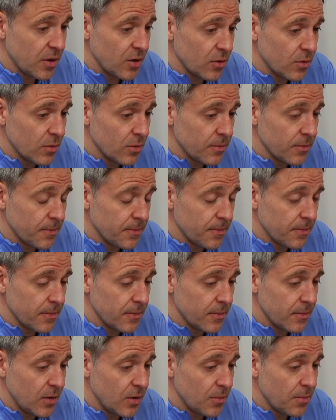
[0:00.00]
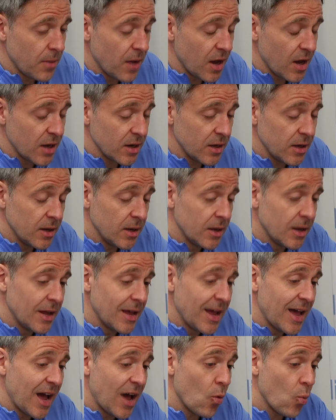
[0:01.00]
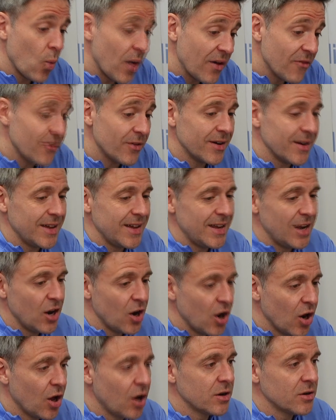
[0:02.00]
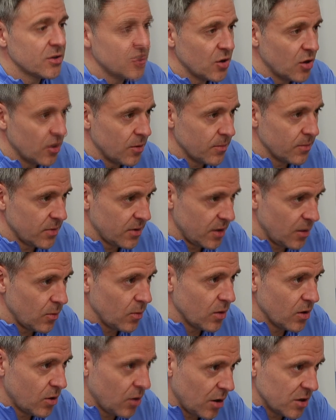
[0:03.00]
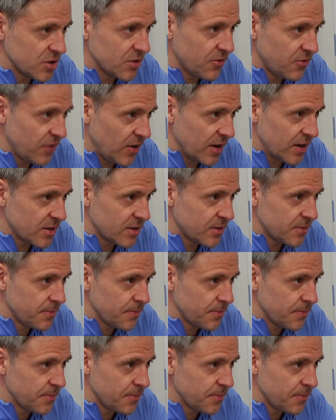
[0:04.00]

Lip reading: your body. However, in long term, they will cause effect.